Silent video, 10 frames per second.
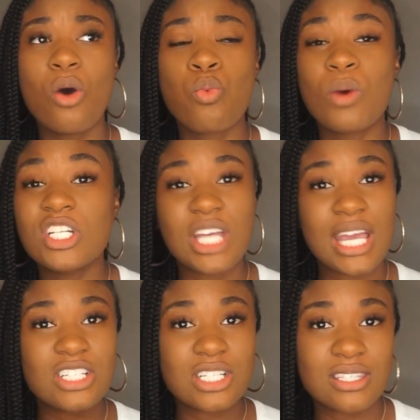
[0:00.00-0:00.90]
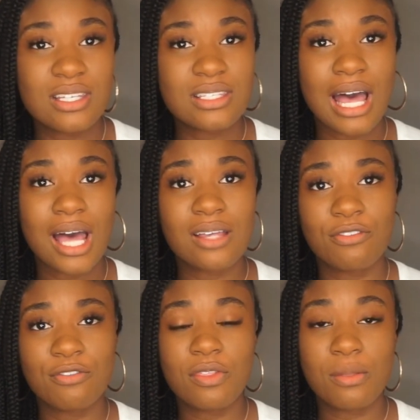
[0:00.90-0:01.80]
which agencies
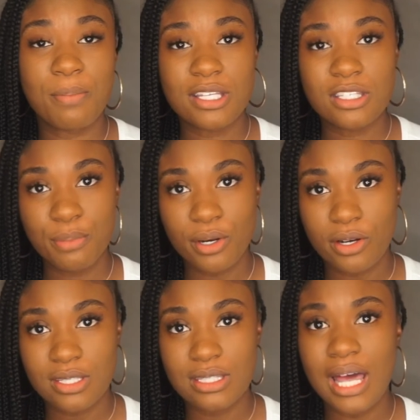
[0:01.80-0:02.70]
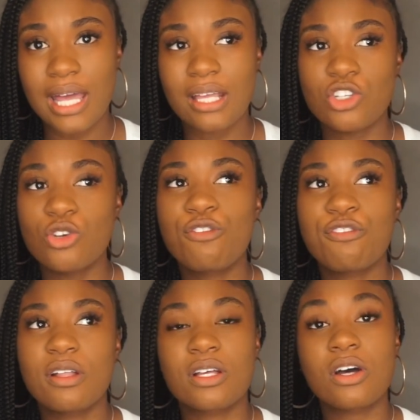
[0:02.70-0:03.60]
have the best perks that you
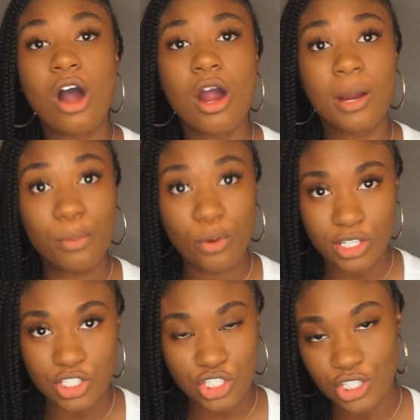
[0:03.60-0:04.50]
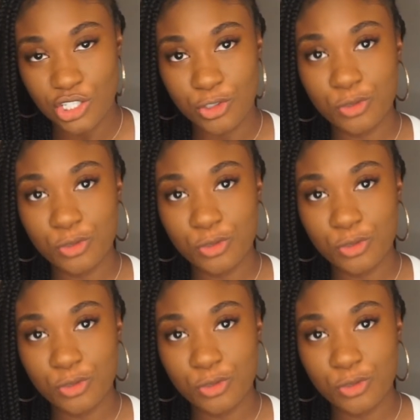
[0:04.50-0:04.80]
feel are important to you.